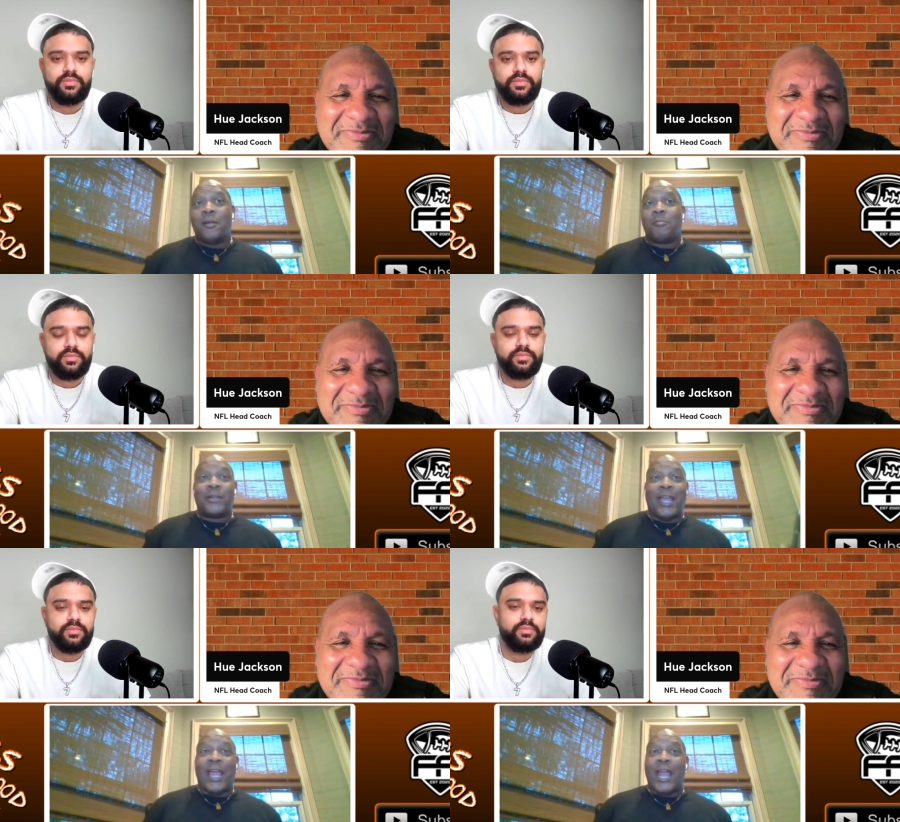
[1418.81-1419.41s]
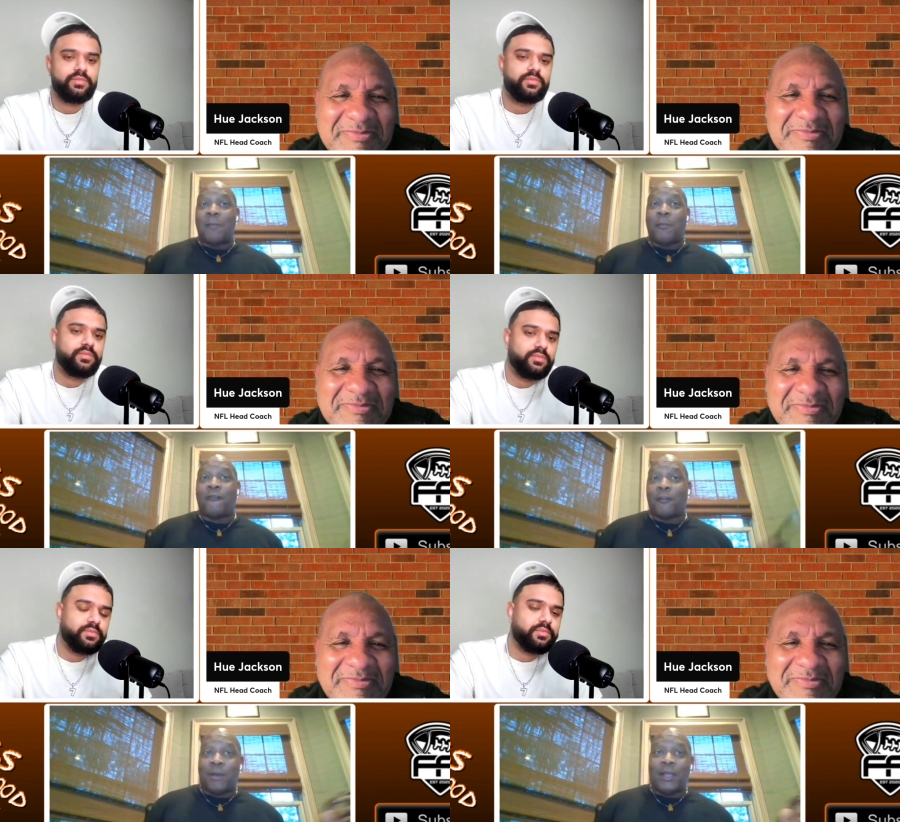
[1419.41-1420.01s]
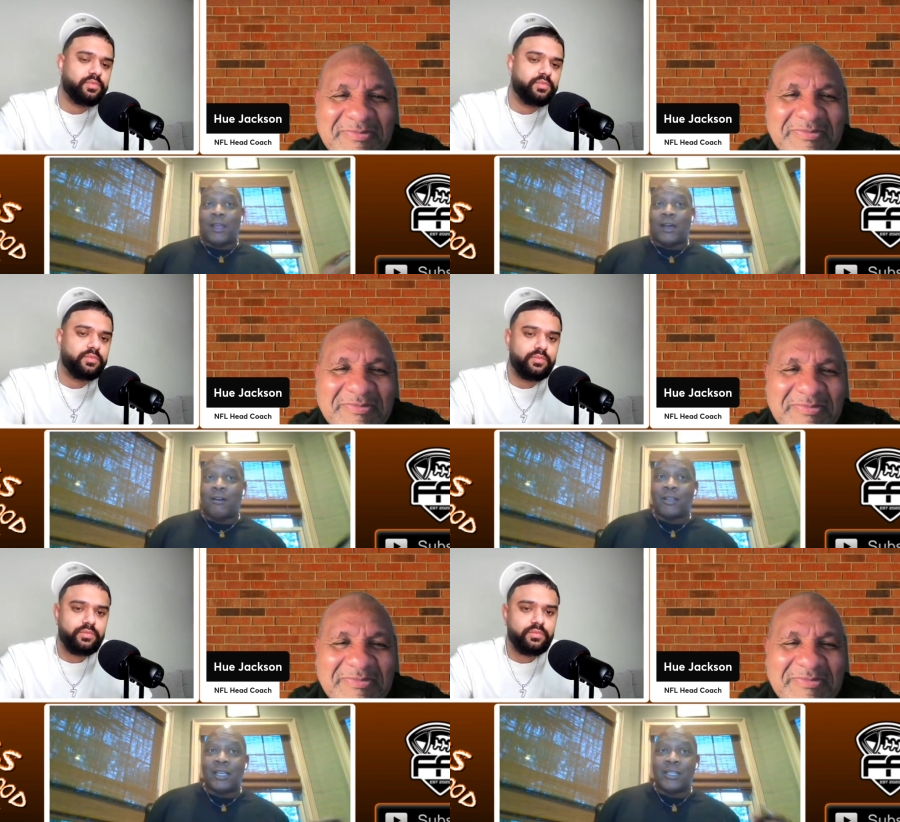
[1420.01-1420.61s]
Speaker 1: but they had a perfect play
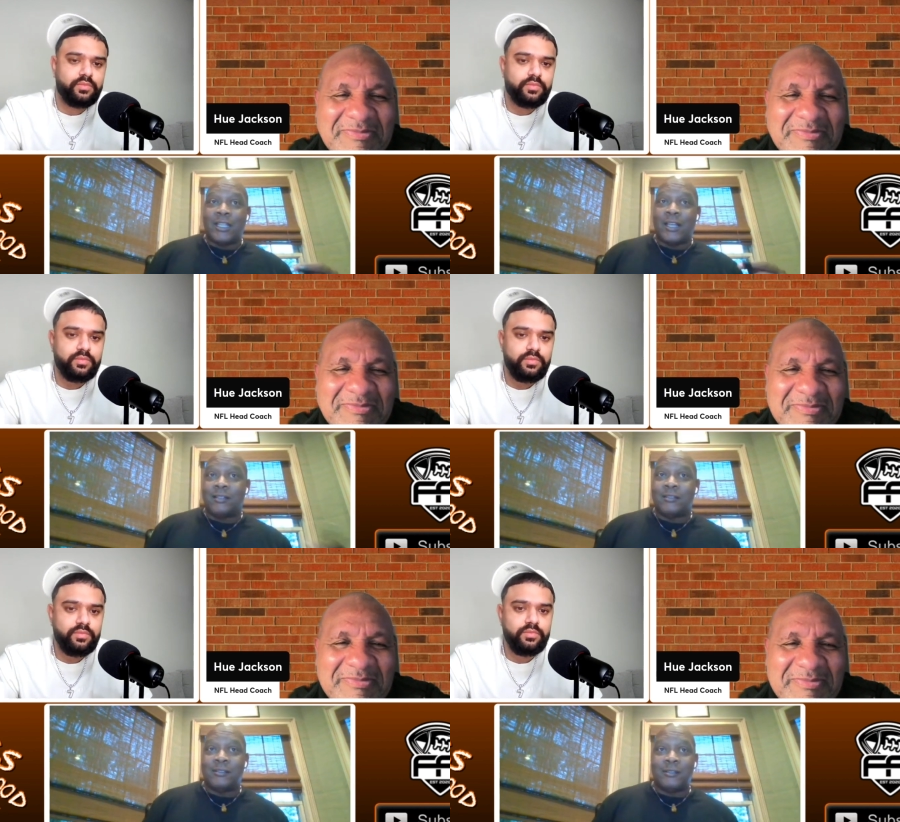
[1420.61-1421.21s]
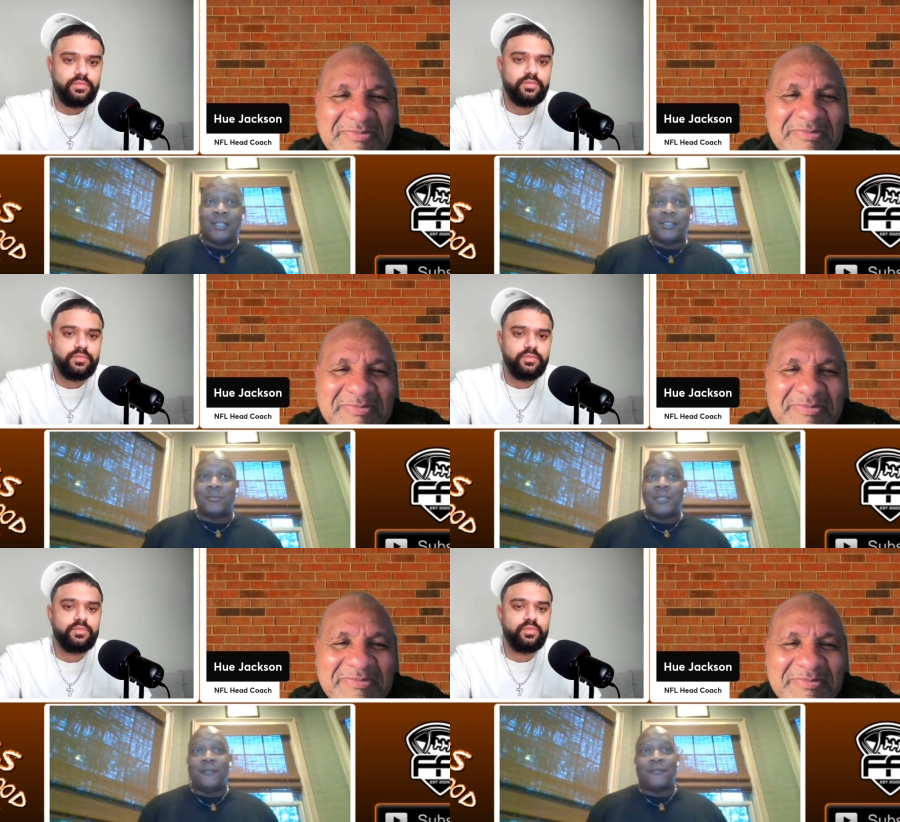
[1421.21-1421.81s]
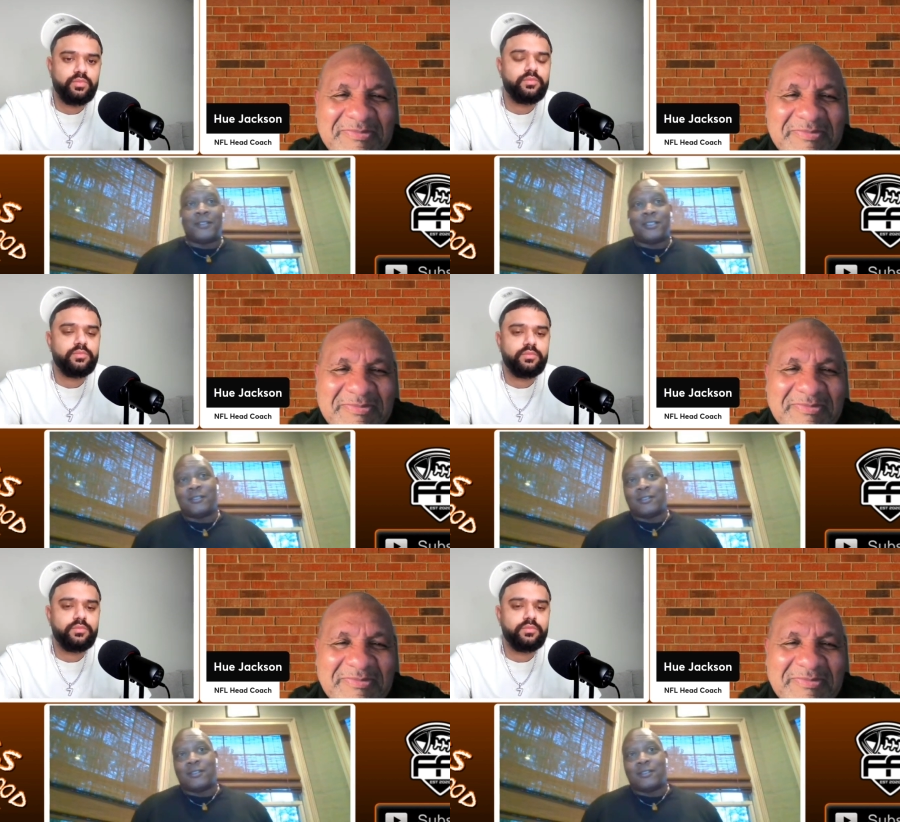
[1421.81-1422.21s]
called against that against them defenses.